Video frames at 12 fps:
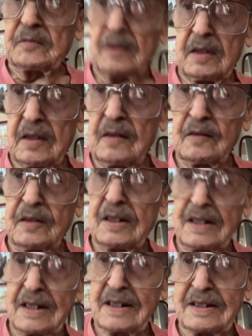
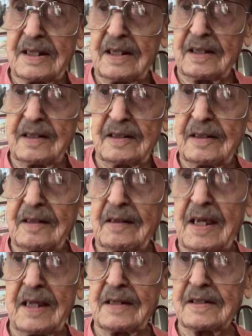that's not, their hands